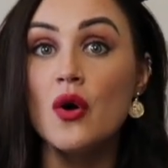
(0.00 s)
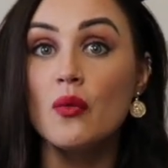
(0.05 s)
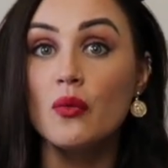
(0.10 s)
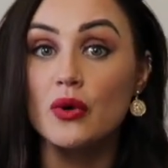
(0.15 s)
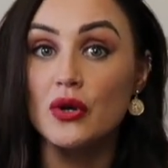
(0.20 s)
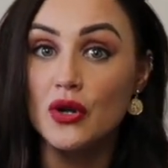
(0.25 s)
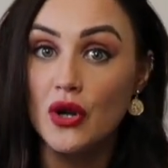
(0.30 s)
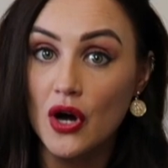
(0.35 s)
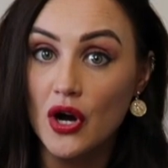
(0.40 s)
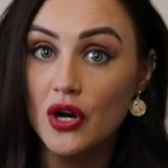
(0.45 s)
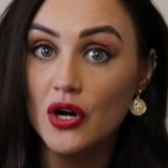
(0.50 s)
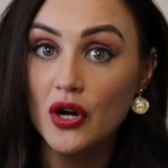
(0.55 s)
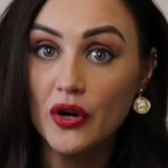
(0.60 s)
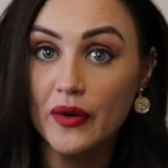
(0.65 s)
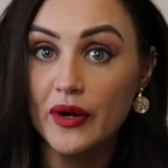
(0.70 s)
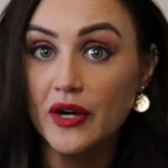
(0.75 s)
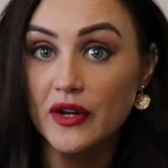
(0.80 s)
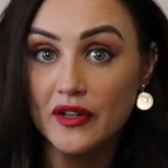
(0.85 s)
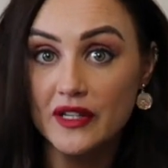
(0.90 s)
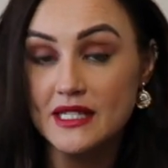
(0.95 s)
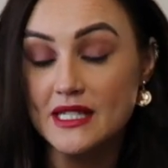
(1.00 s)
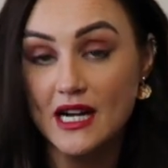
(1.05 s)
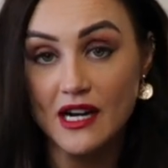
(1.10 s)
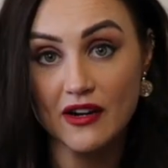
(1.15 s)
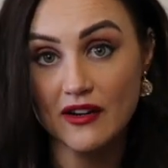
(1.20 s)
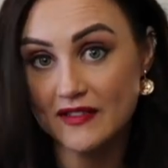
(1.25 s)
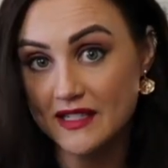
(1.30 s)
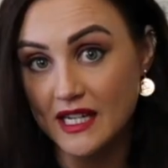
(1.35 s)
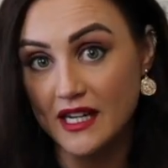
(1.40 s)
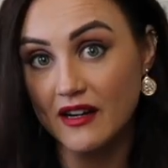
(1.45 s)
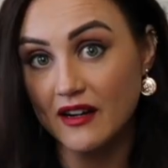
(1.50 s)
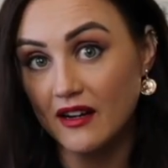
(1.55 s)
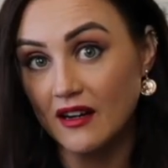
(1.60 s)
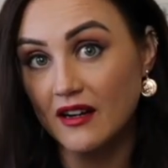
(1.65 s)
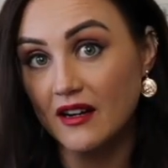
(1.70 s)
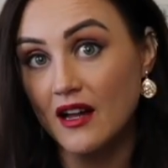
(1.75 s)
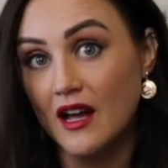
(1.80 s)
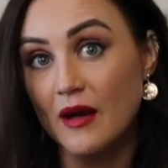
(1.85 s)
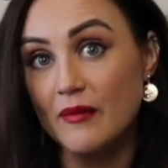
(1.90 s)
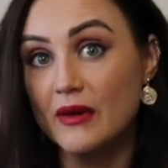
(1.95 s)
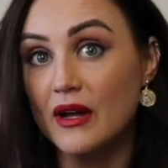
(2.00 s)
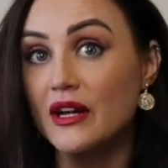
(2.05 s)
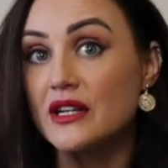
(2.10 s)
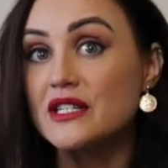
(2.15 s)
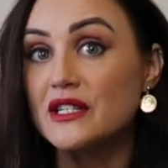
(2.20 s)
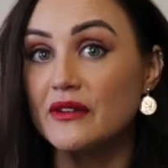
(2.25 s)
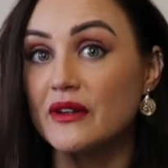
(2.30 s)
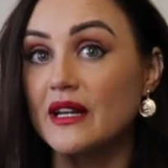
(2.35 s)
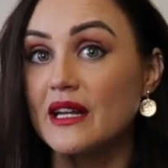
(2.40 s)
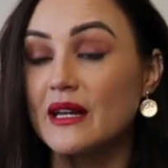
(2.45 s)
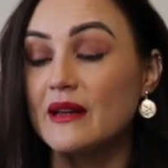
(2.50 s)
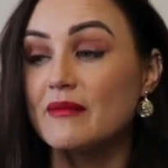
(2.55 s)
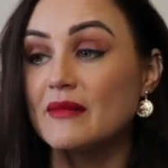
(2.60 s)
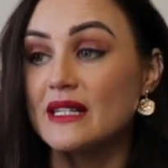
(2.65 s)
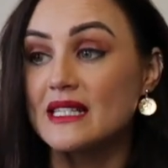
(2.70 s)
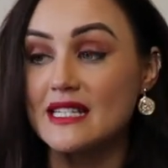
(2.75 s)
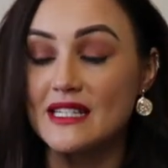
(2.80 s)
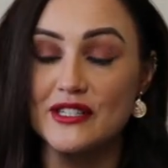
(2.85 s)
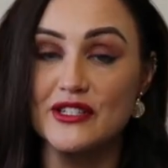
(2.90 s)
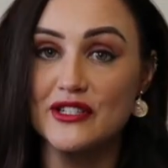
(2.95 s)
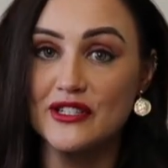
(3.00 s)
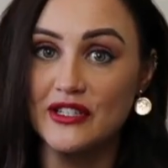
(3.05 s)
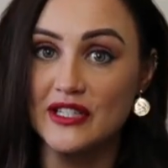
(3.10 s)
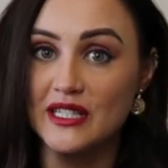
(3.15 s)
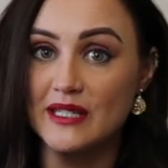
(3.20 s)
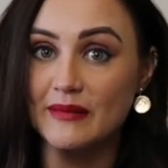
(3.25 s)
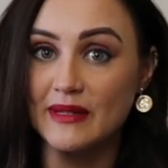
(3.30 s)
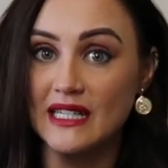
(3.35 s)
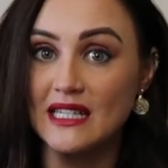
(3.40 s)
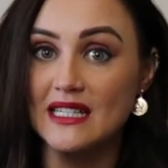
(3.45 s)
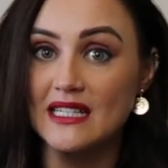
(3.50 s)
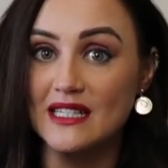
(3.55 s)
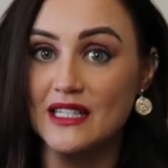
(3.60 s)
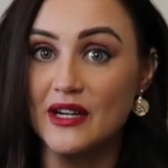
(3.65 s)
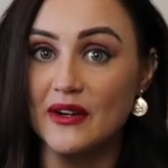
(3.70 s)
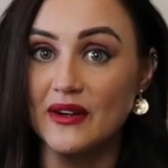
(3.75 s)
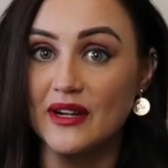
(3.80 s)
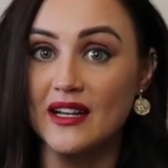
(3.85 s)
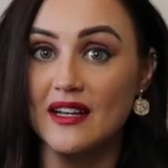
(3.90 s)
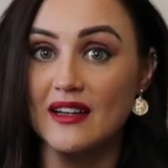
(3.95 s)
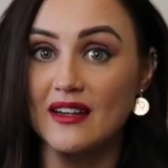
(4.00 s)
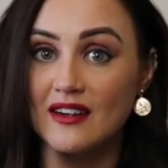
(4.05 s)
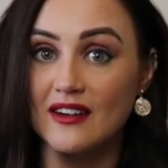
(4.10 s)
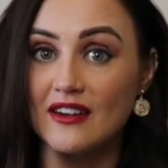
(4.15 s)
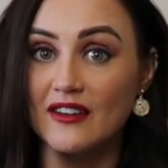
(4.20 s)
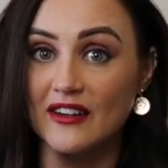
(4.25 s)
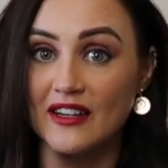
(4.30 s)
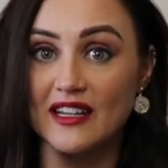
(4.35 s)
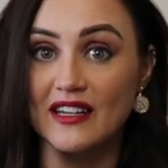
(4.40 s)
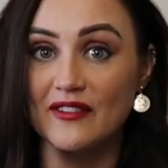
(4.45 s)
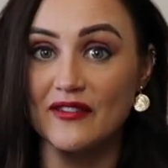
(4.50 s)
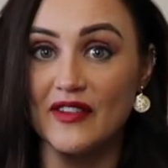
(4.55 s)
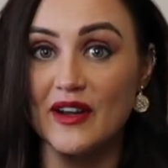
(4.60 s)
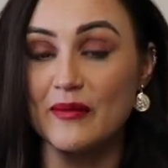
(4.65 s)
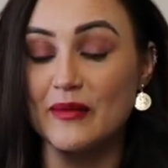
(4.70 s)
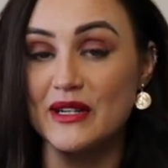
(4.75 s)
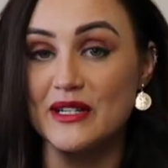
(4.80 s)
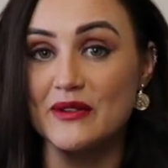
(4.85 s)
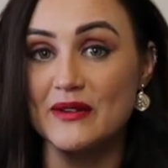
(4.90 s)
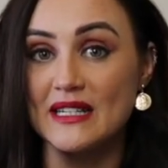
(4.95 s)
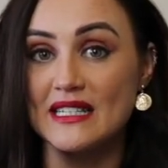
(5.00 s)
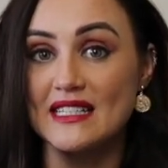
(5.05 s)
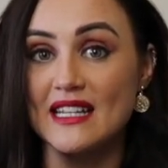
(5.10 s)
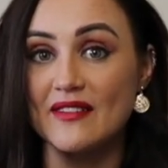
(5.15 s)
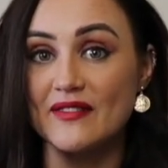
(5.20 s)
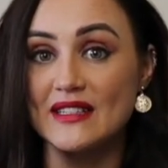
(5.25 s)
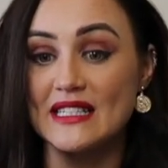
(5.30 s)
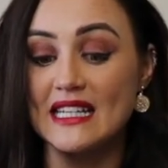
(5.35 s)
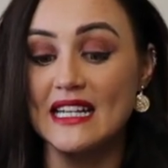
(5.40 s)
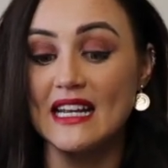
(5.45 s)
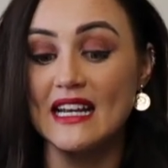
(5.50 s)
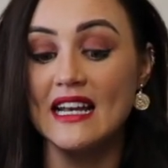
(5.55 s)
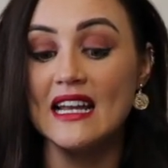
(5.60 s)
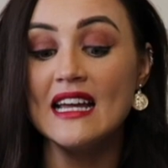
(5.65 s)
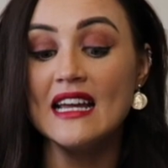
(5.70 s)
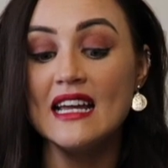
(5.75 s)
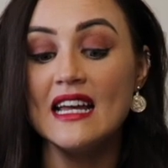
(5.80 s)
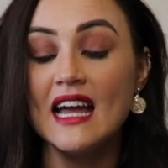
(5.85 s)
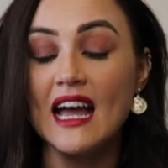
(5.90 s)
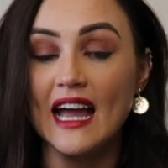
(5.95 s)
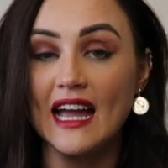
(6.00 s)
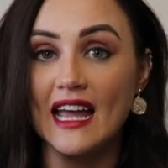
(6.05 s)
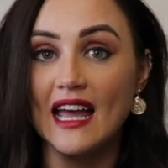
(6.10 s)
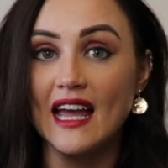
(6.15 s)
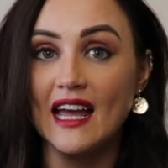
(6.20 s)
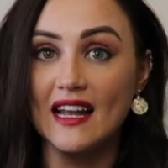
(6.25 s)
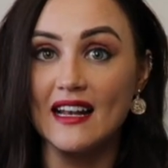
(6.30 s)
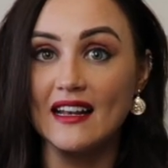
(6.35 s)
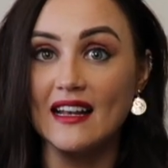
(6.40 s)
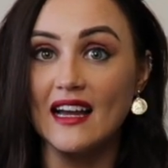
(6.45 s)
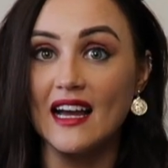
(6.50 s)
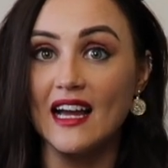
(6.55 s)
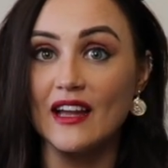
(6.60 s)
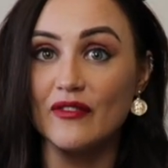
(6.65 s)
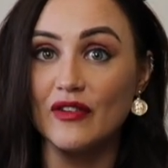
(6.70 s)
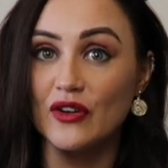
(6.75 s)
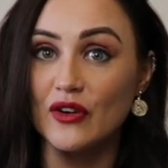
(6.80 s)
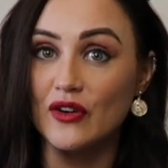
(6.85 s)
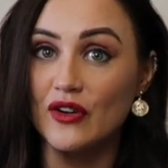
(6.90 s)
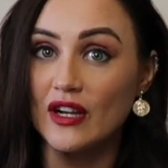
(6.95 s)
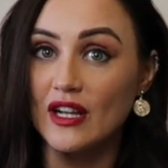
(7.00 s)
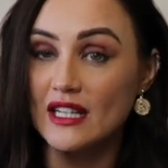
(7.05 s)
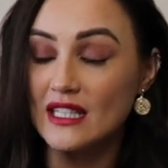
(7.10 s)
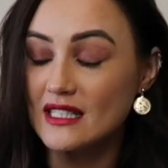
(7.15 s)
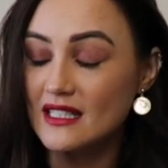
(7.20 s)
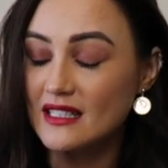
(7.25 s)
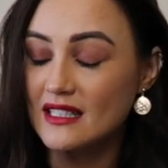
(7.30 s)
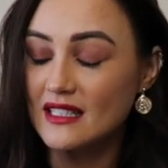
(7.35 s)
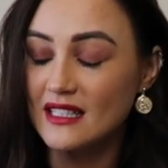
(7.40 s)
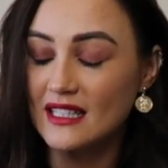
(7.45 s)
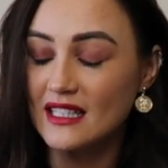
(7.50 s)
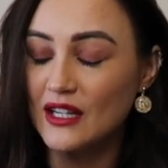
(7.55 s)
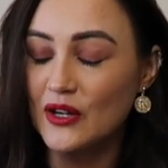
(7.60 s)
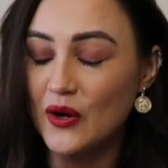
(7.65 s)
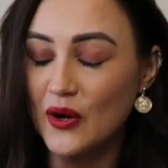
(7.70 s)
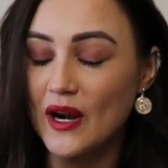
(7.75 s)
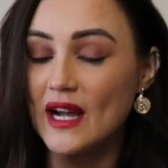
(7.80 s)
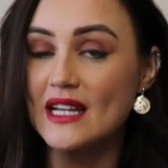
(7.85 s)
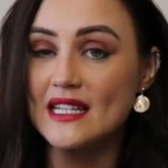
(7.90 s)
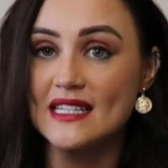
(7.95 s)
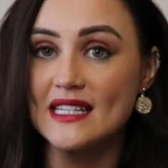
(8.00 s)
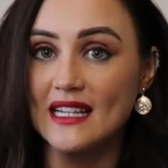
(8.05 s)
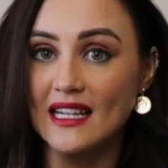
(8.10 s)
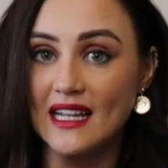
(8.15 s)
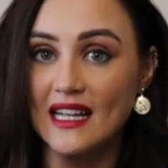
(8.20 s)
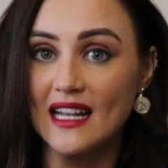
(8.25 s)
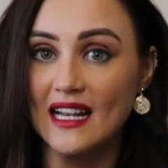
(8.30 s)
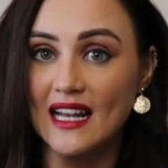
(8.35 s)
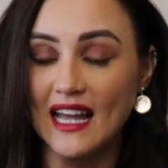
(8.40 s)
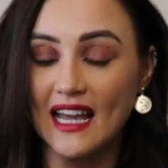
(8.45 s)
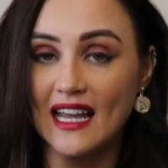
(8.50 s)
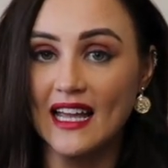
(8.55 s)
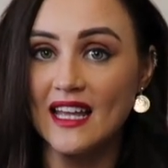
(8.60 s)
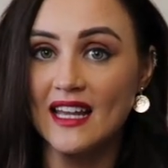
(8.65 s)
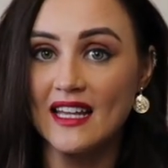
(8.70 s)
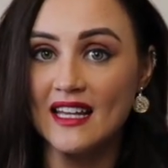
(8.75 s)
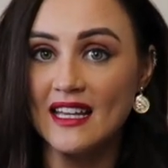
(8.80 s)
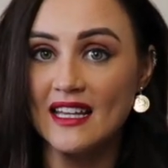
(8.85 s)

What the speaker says: We're not going on the Tower of Terror. I'm not doing it. My sister tricked me into going on it in February 2017. Again, I have a crazy, like,